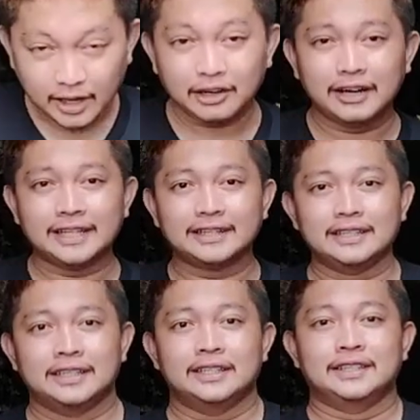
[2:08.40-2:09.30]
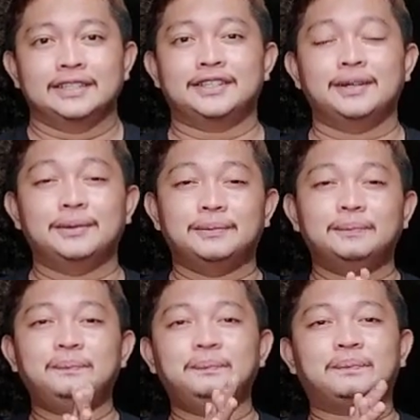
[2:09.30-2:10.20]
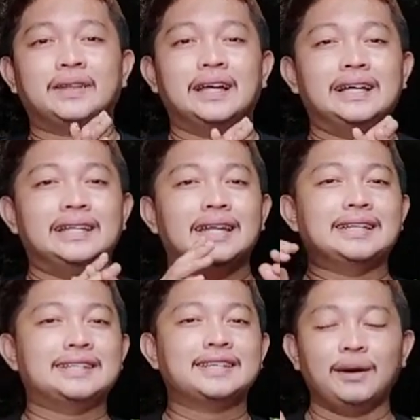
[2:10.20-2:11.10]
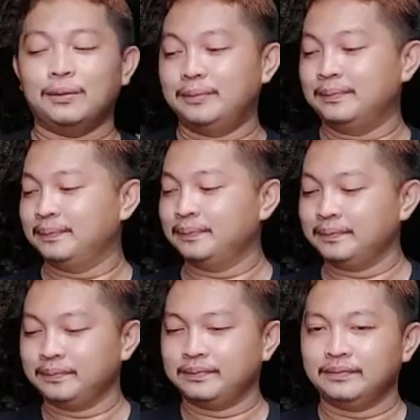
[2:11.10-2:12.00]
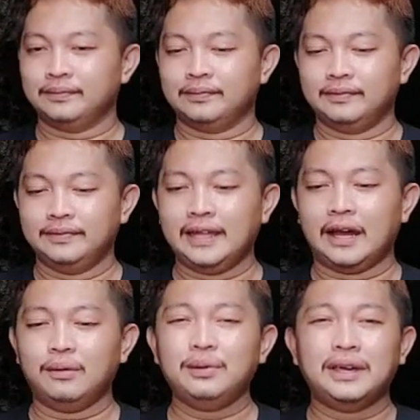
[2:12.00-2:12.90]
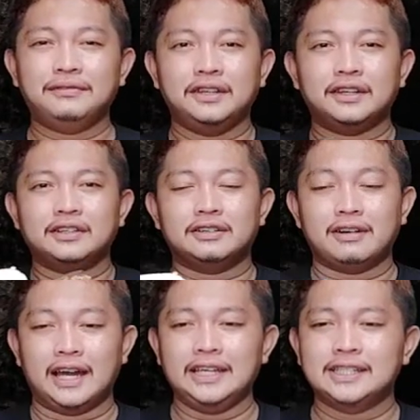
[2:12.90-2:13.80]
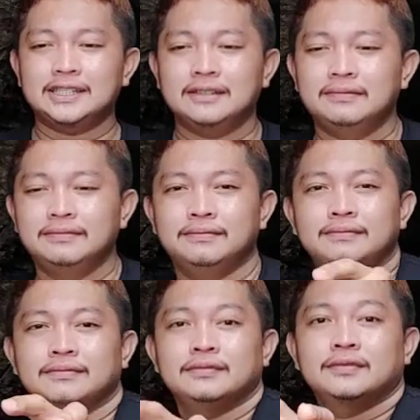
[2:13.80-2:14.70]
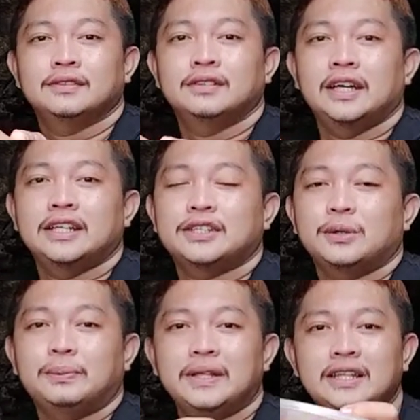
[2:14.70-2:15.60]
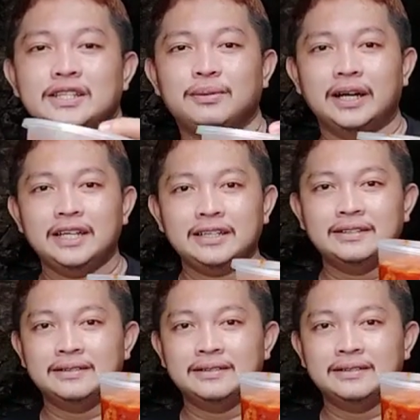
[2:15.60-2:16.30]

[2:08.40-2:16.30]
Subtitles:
All right, so let's go. Now we have here the rice. Let us open this one.